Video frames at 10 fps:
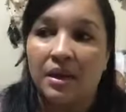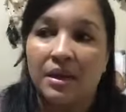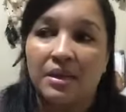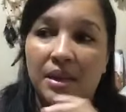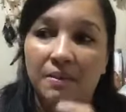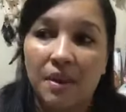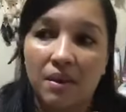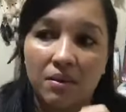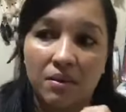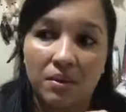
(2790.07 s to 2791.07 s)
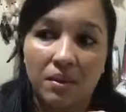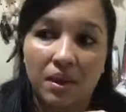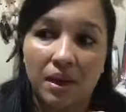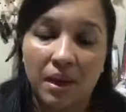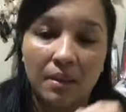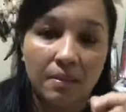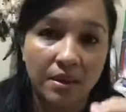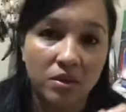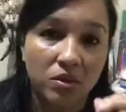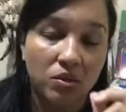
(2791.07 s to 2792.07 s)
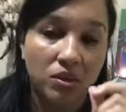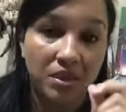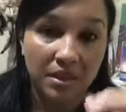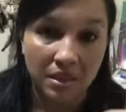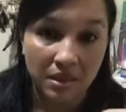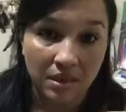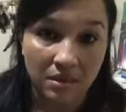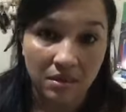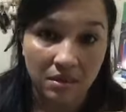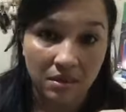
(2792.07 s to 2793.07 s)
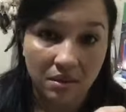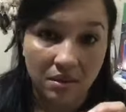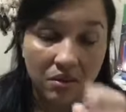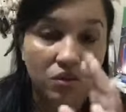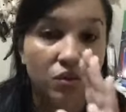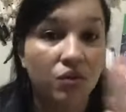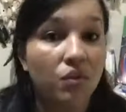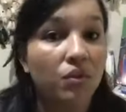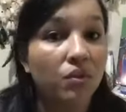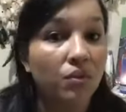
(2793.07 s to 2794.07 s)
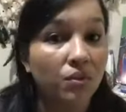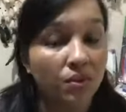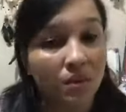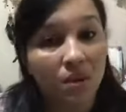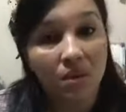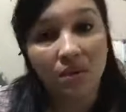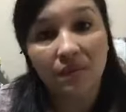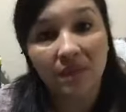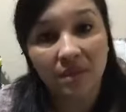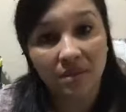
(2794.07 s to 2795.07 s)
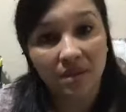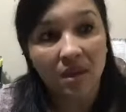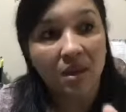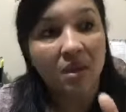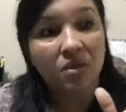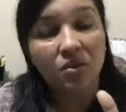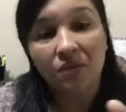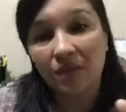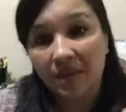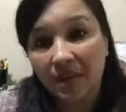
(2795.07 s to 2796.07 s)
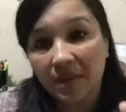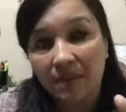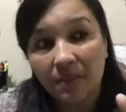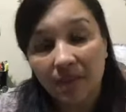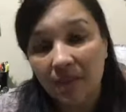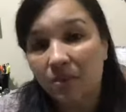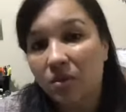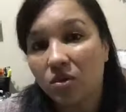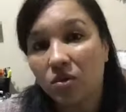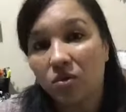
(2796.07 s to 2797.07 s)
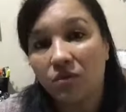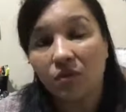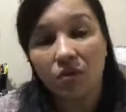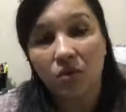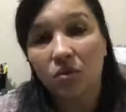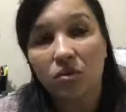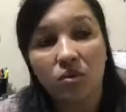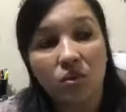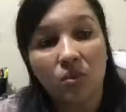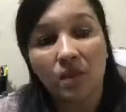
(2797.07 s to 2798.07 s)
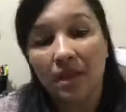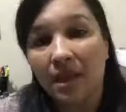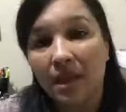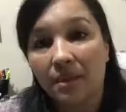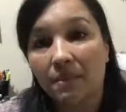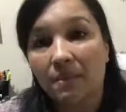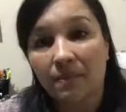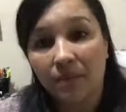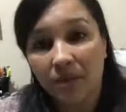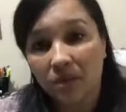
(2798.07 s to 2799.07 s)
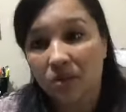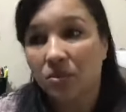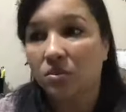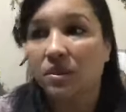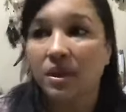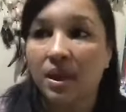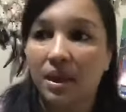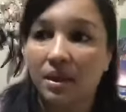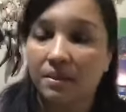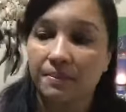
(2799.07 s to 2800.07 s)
It's about helping you to see through all of this, to finally be able to, for you to be that person, to be that